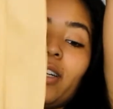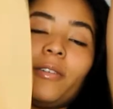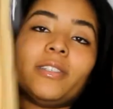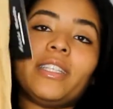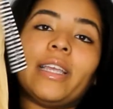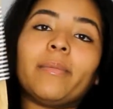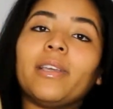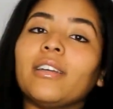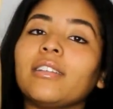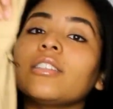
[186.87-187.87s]
I would say,
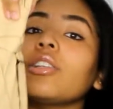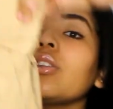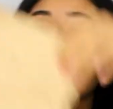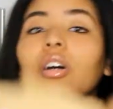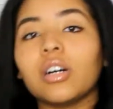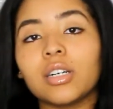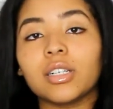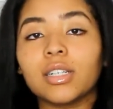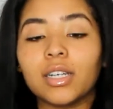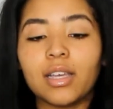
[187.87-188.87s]
because it's
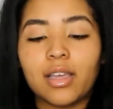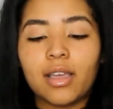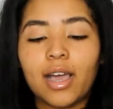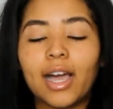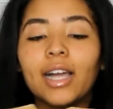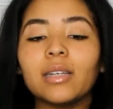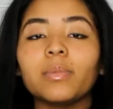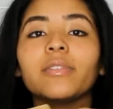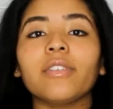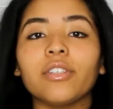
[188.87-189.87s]
long. I
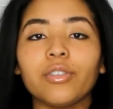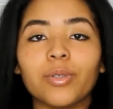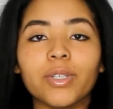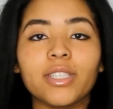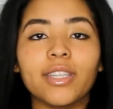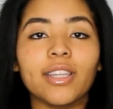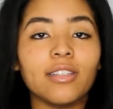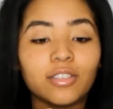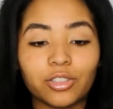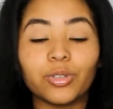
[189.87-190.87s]
prefer
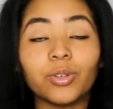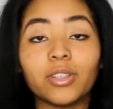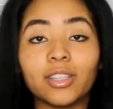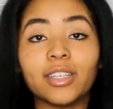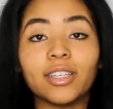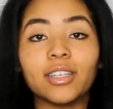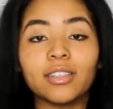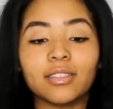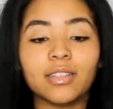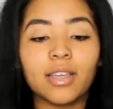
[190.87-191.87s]
short
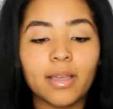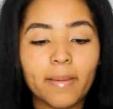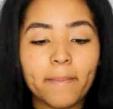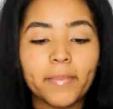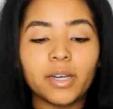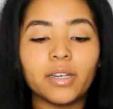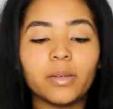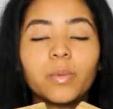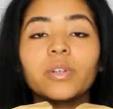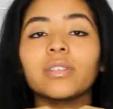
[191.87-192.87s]
things.
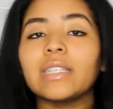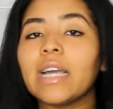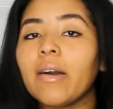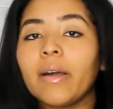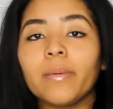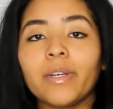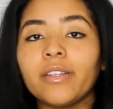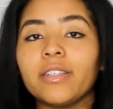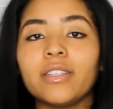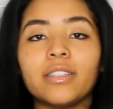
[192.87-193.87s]
But we'll see how I wear
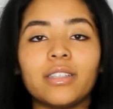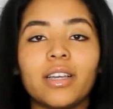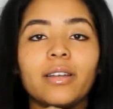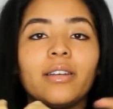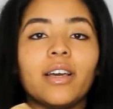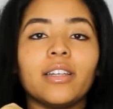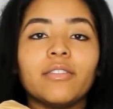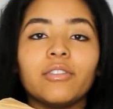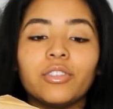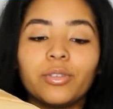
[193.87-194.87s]
this. Not
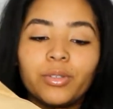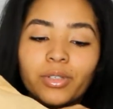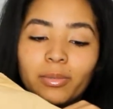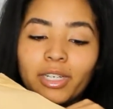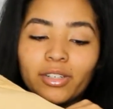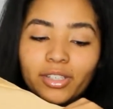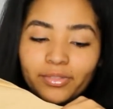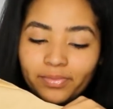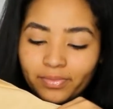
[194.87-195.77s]
even sure about it.